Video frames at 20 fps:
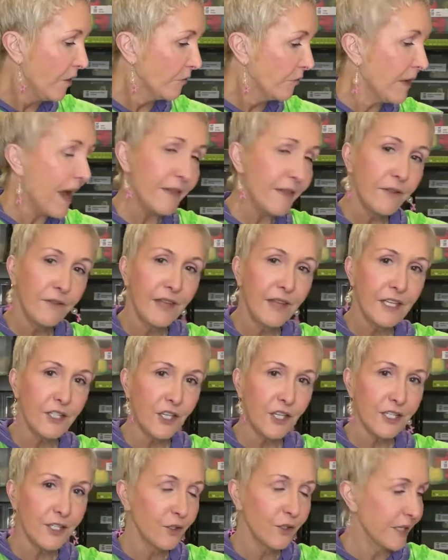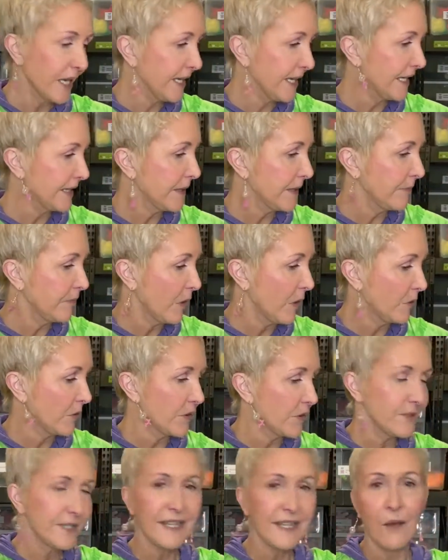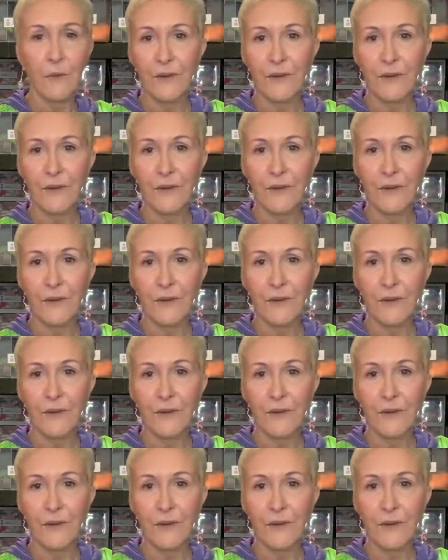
rather than just looking at the photos that